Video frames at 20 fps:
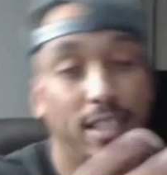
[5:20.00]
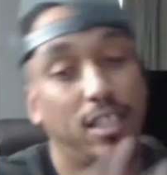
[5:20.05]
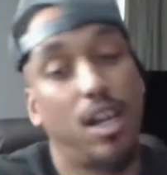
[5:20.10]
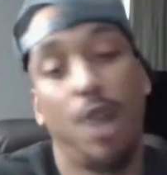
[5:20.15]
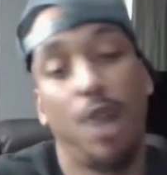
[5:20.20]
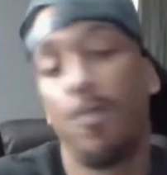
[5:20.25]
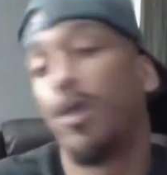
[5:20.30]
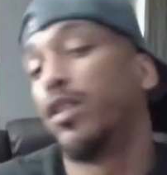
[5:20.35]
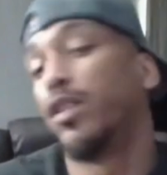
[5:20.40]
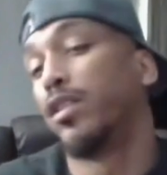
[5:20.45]

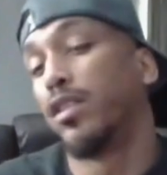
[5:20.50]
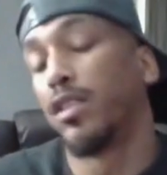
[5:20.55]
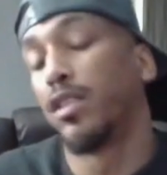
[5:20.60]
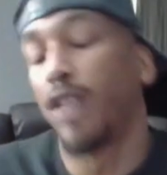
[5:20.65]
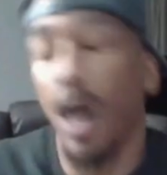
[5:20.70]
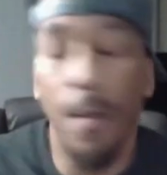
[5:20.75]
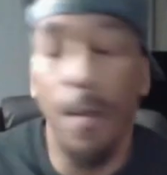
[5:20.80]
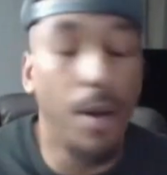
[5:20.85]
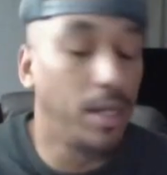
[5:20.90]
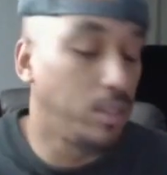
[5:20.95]
Come on.
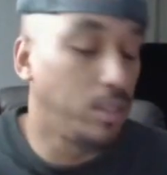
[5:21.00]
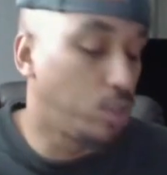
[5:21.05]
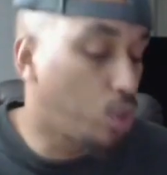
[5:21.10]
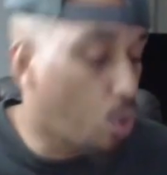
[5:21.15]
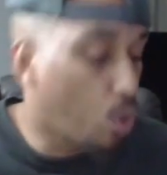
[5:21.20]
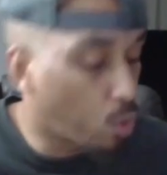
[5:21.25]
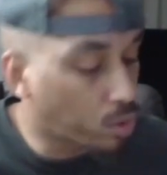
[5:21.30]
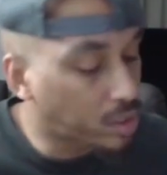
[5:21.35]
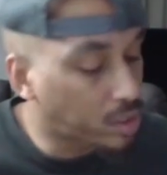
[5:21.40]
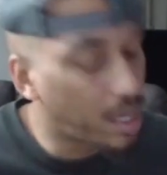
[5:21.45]

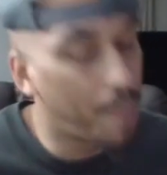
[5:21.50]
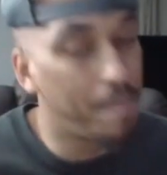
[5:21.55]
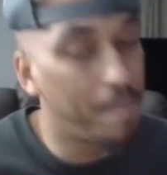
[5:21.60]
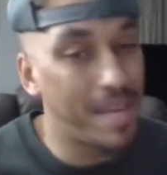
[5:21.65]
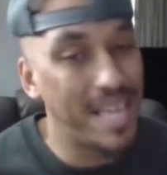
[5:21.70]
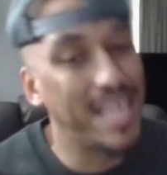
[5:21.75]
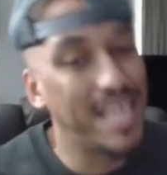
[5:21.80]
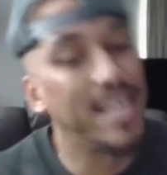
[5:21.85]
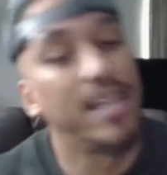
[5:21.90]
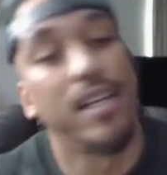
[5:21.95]
Talk to
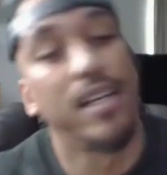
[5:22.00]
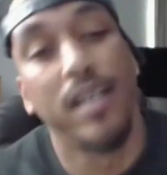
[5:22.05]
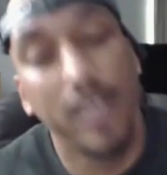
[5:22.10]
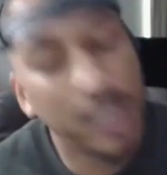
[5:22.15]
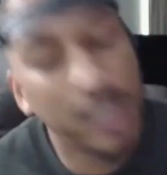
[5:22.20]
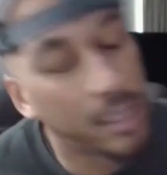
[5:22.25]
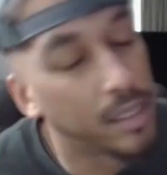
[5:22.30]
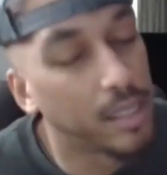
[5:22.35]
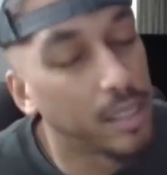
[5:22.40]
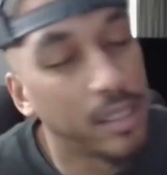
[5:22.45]
me.
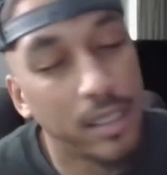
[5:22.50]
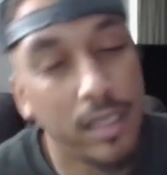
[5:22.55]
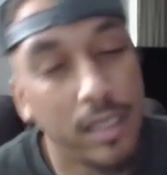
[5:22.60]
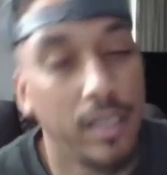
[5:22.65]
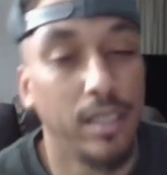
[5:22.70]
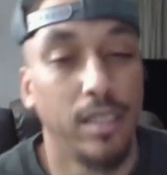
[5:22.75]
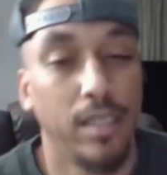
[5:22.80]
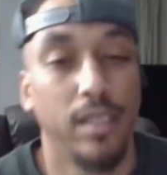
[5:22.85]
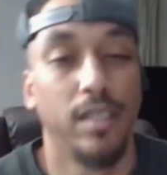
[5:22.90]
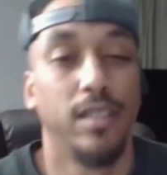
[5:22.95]
Know
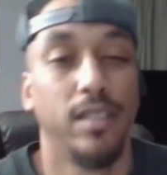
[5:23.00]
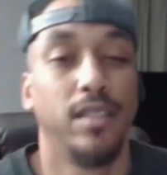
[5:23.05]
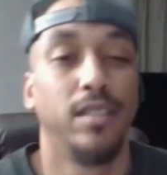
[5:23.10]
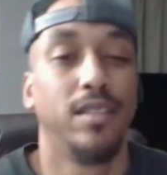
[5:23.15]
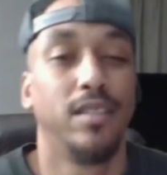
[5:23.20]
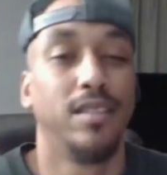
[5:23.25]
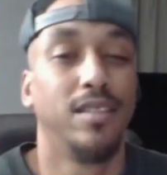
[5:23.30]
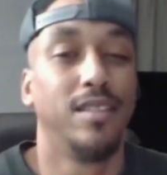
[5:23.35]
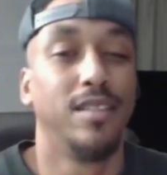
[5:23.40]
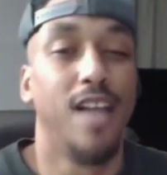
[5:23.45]

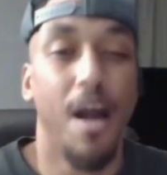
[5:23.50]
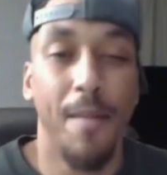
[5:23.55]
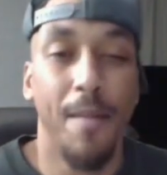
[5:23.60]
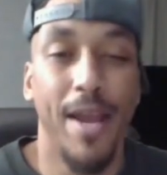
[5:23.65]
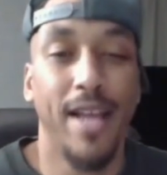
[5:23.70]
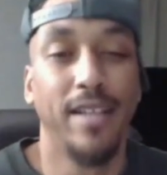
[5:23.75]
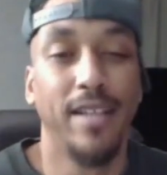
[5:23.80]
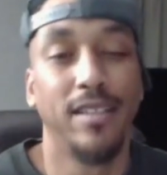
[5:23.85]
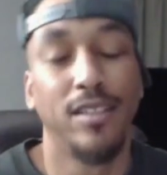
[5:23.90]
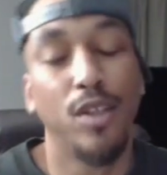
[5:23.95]
what I
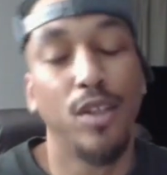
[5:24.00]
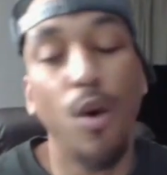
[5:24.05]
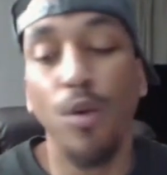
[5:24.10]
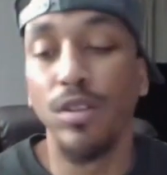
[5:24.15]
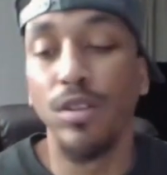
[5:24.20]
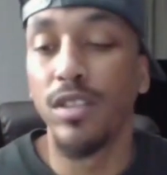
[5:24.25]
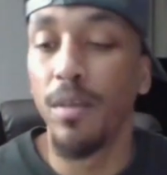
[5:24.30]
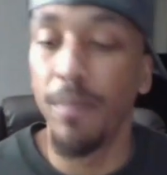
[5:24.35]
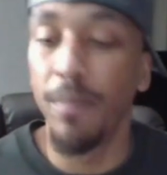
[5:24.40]
mean? Talk to